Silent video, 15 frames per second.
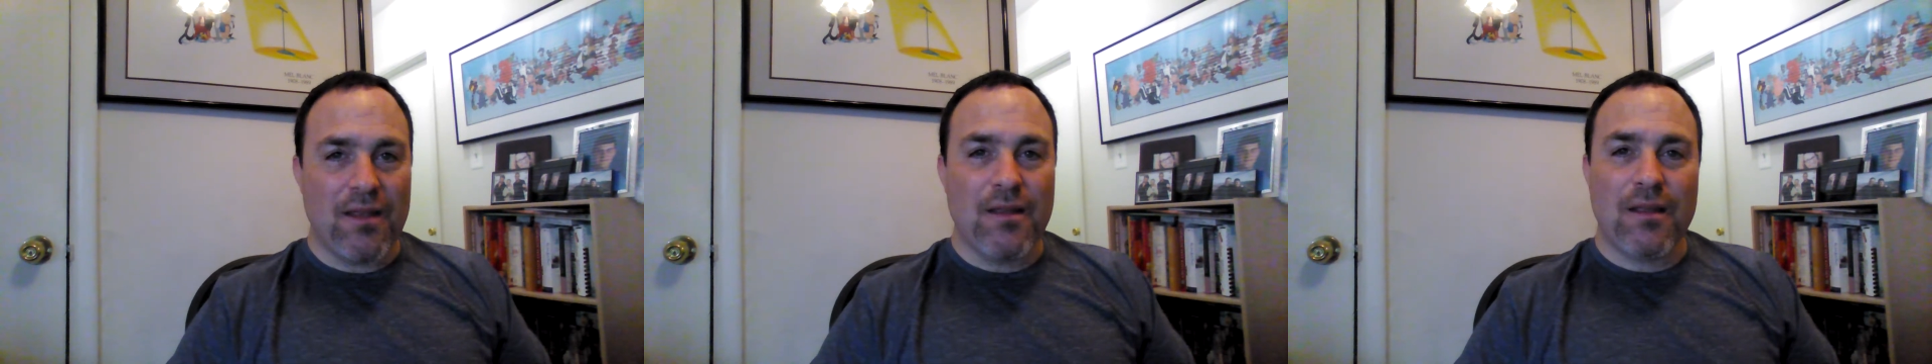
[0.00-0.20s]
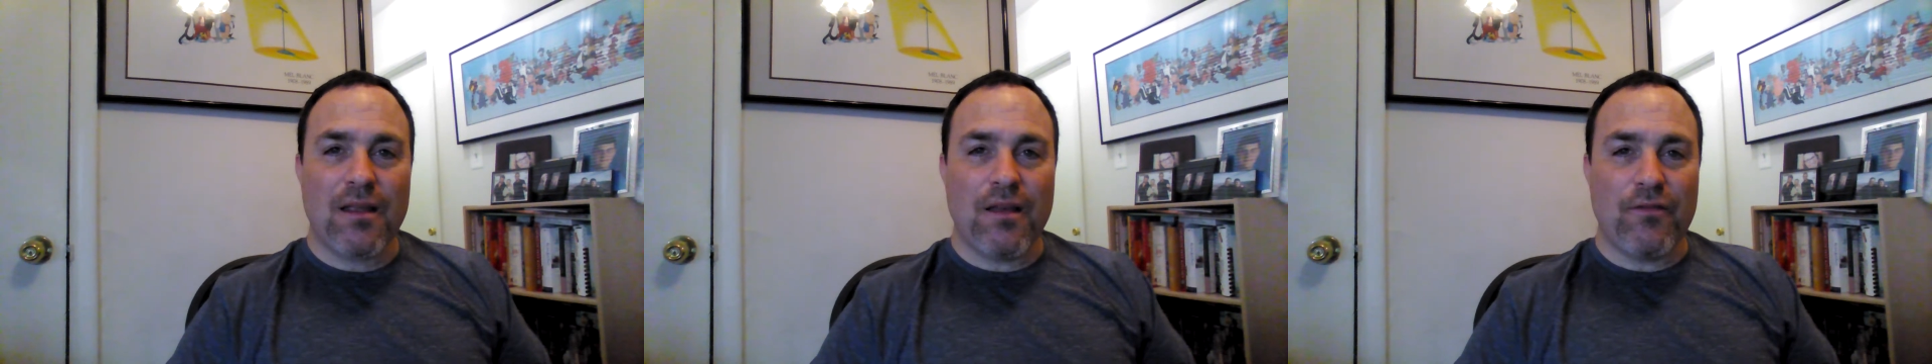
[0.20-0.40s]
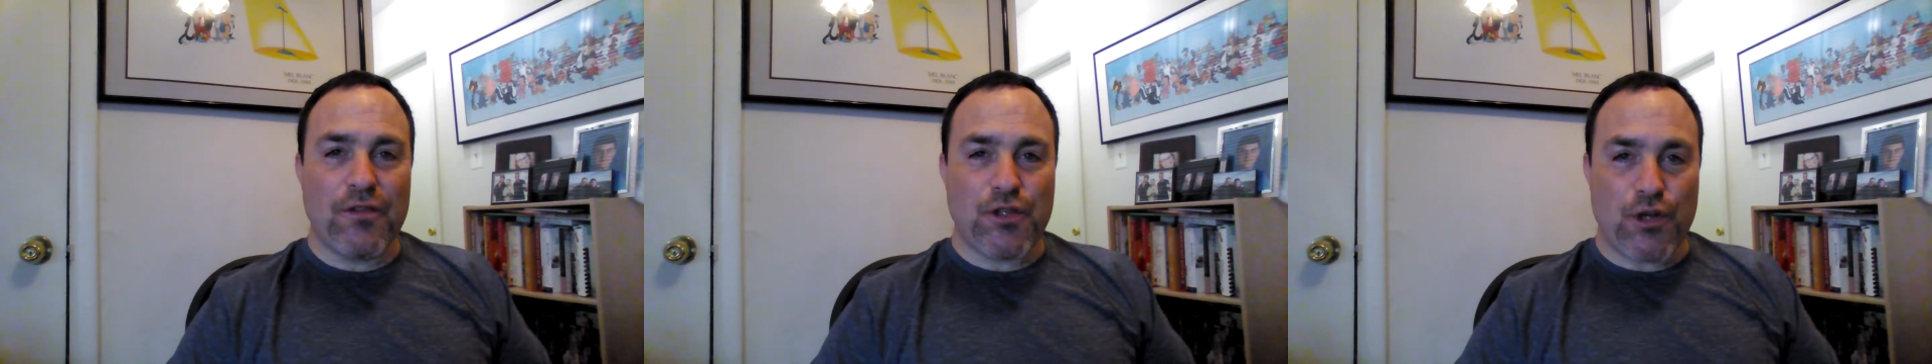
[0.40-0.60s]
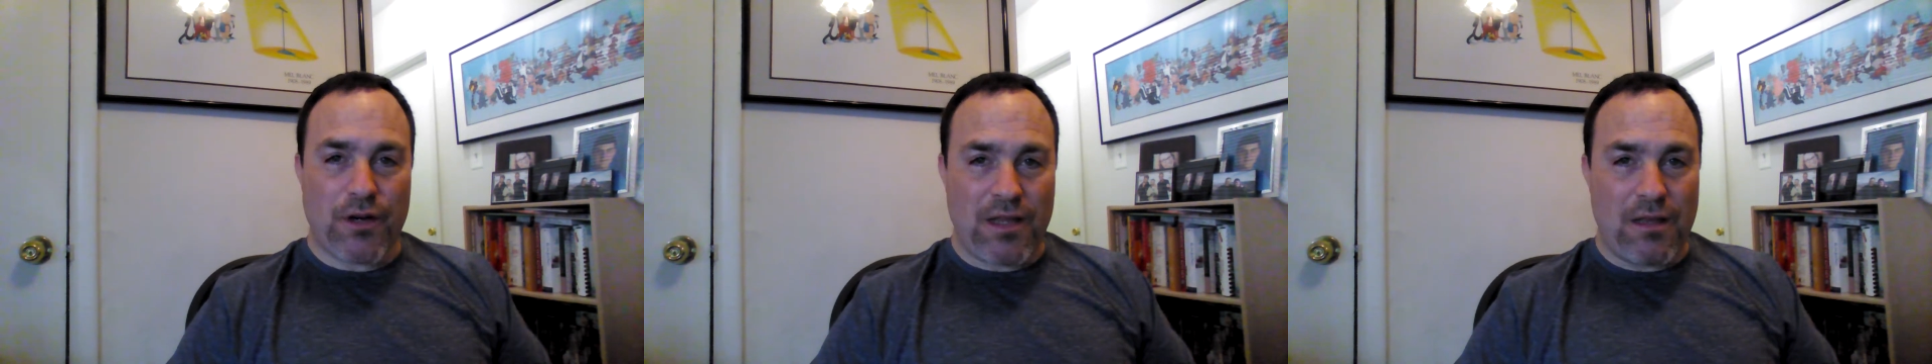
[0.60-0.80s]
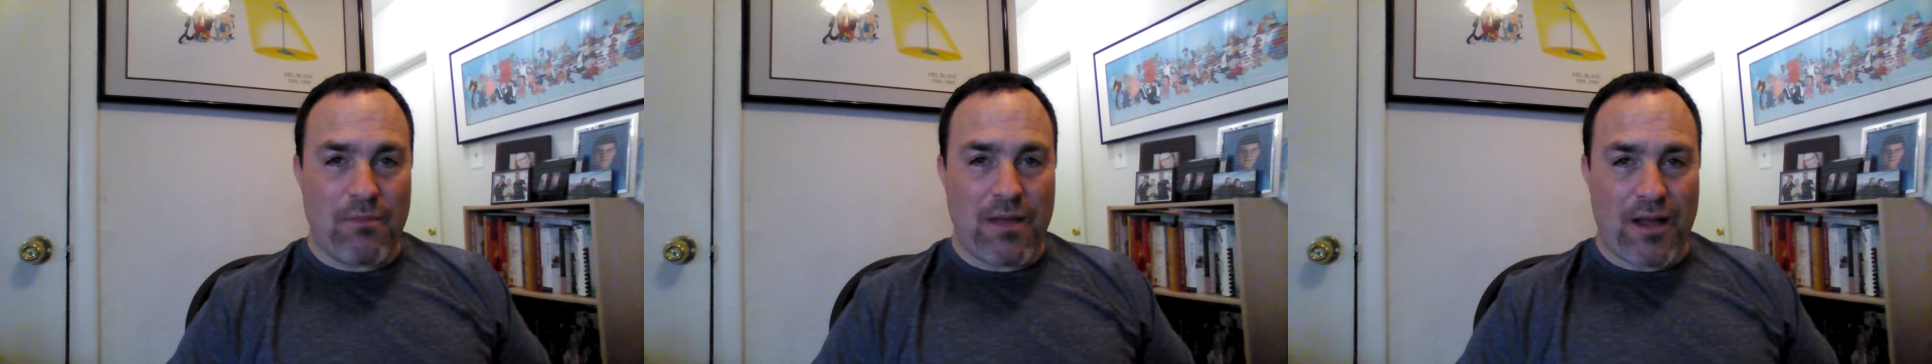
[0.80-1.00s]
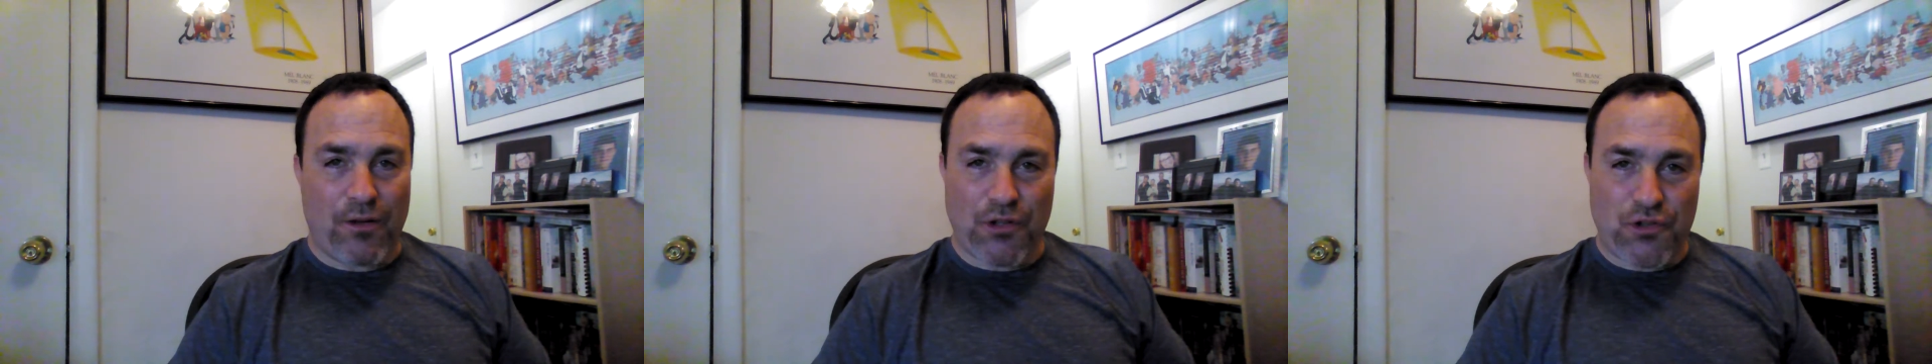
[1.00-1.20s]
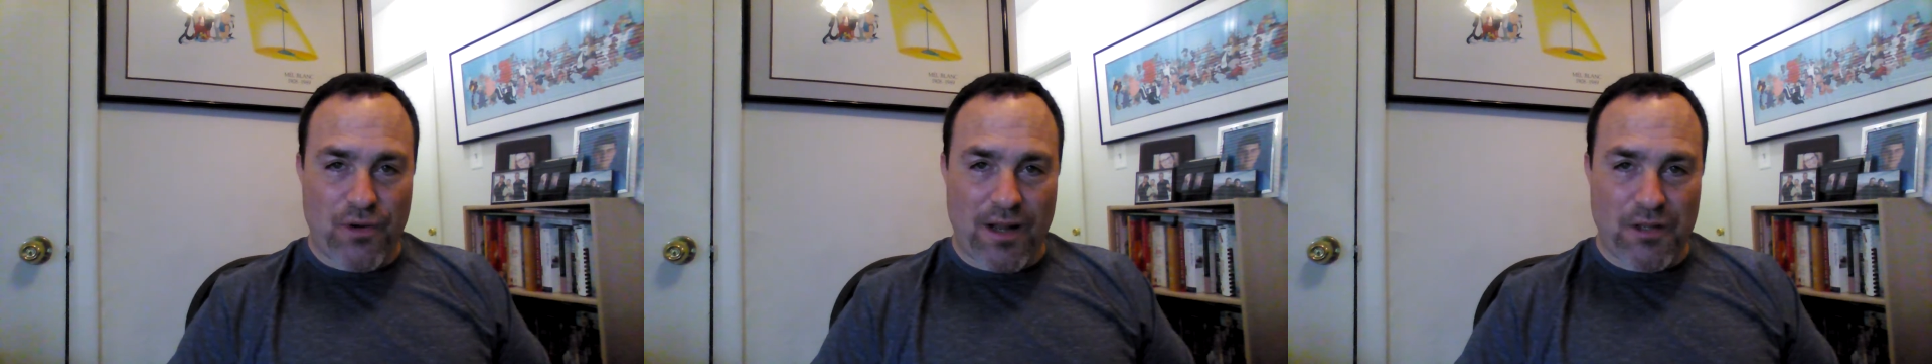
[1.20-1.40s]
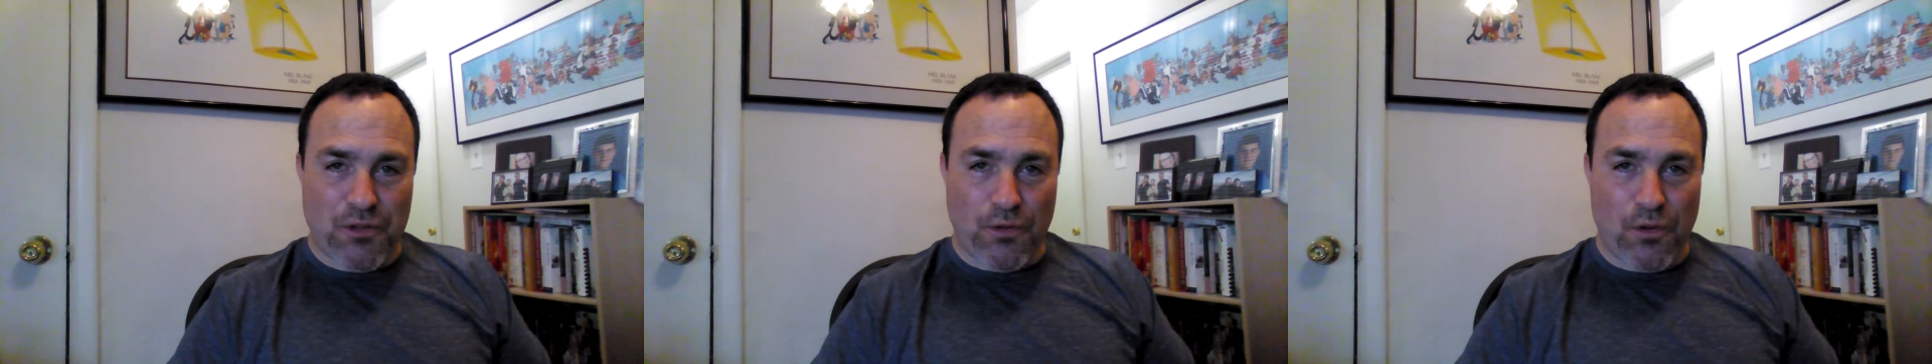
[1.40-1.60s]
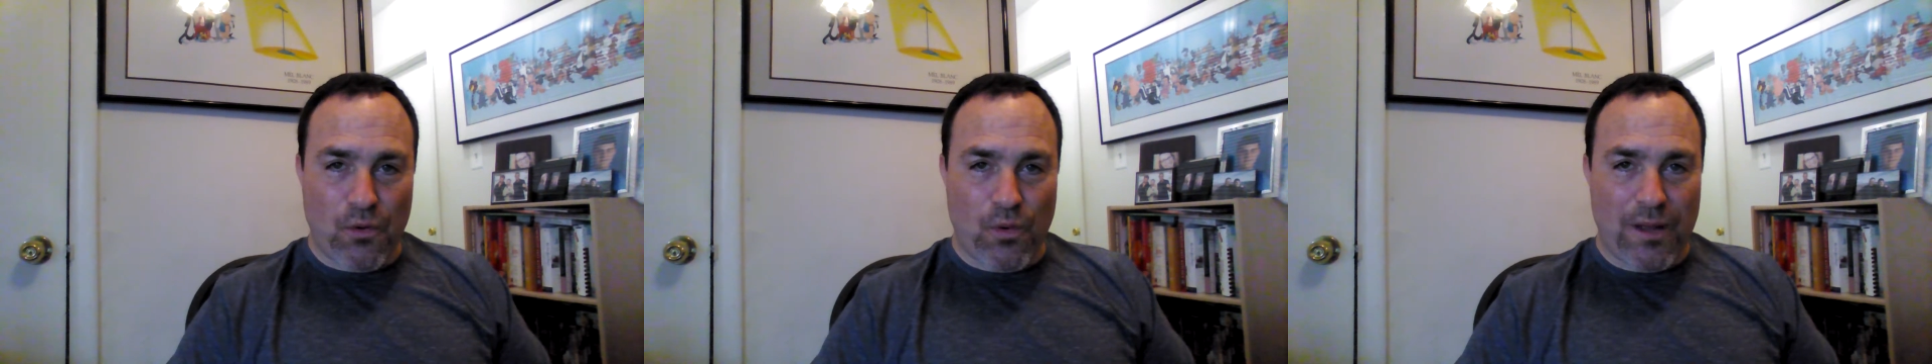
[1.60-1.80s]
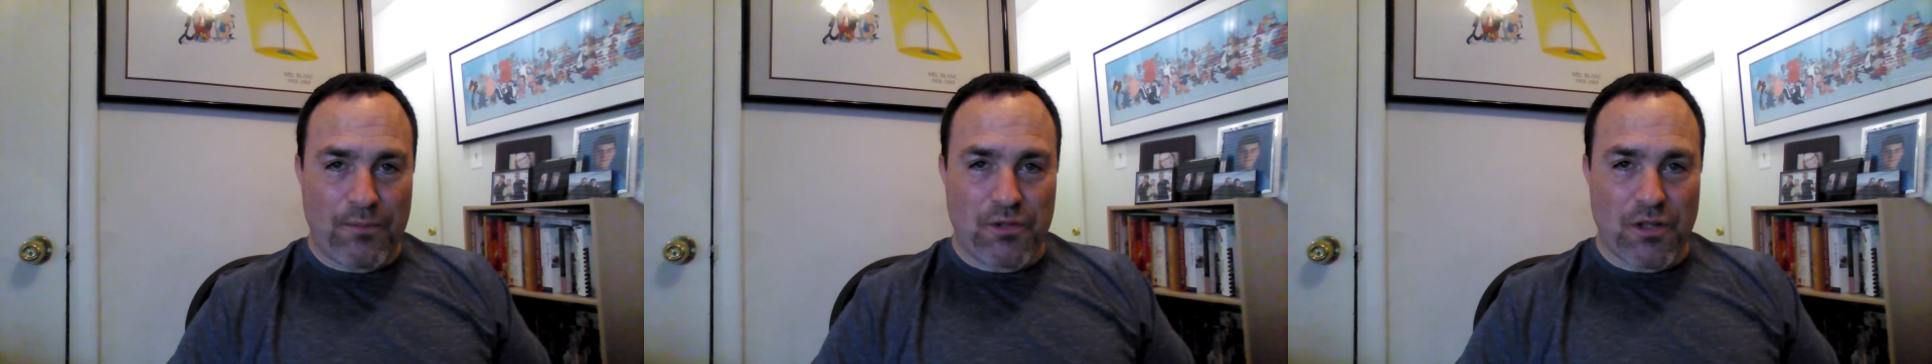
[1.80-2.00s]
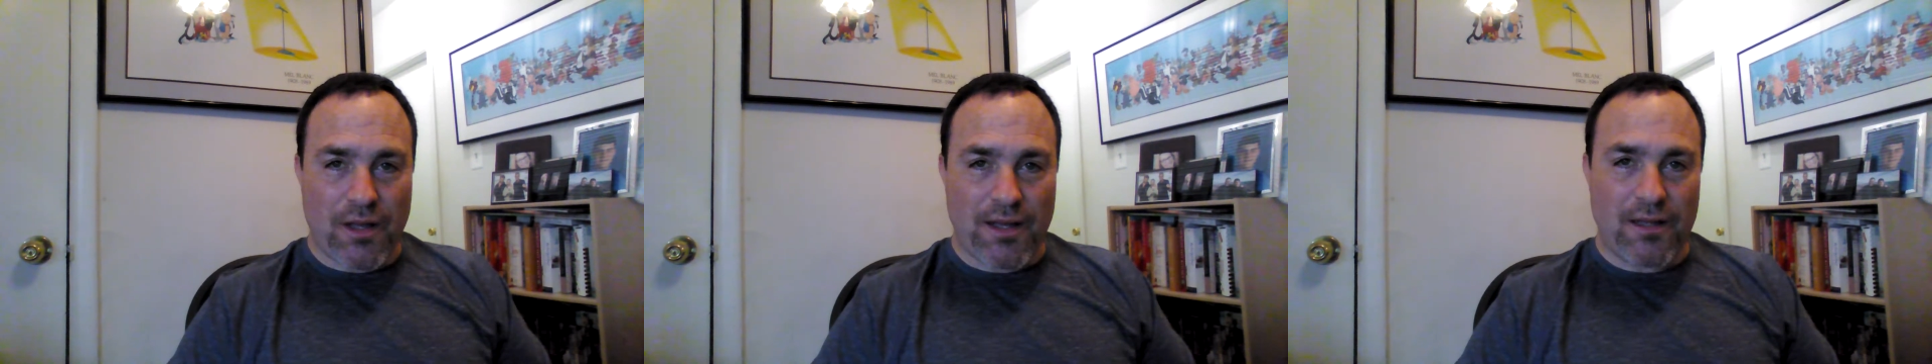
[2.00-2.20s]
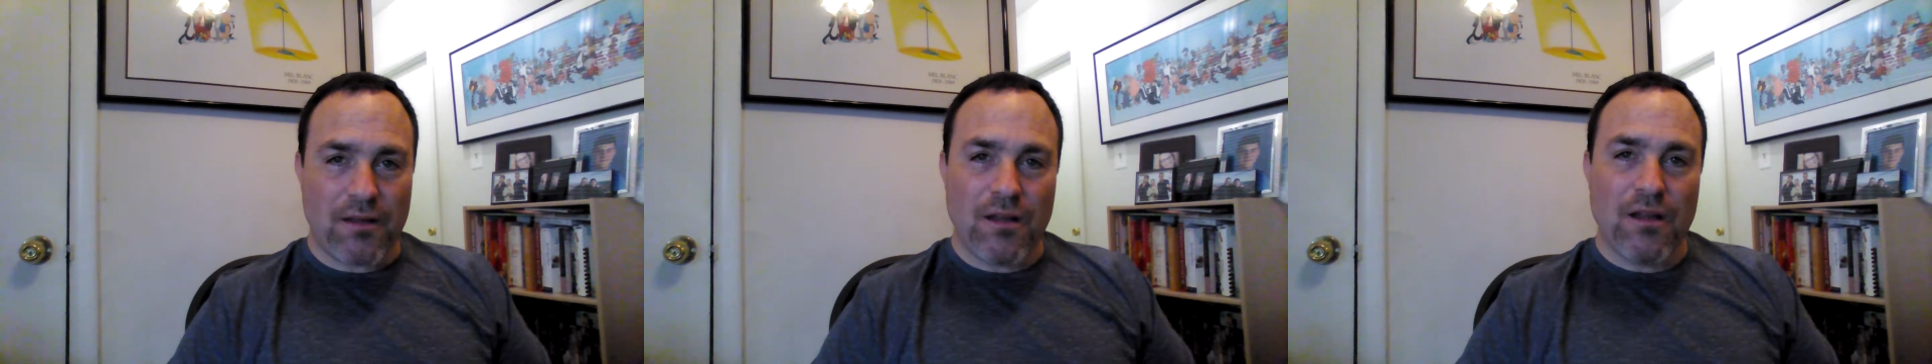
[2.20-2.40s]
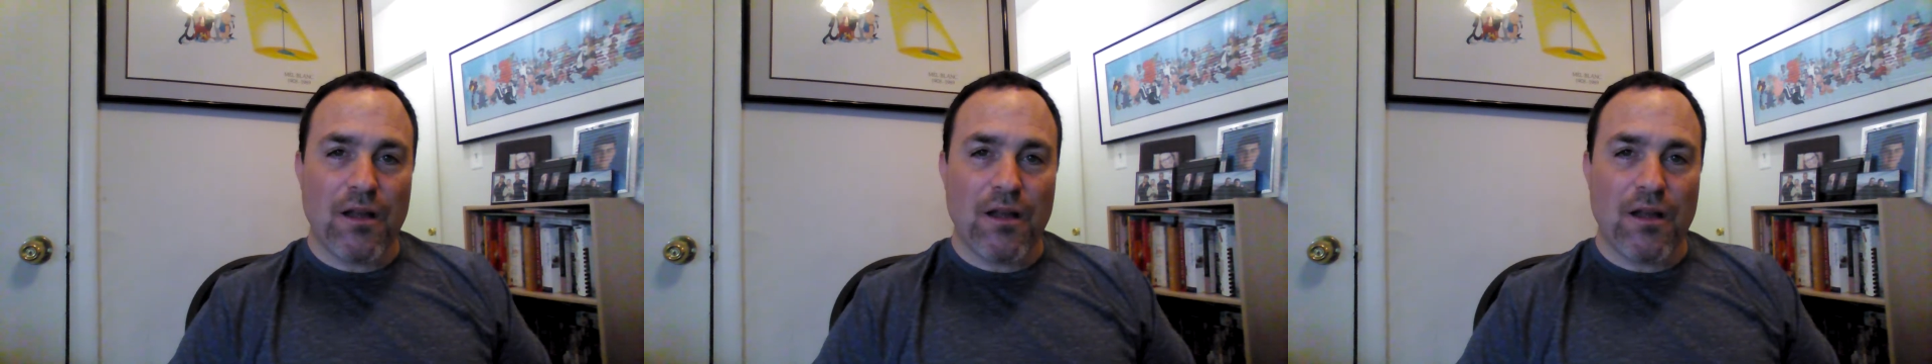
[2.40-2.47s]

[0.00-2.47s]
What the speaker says: Give us your email address on the website.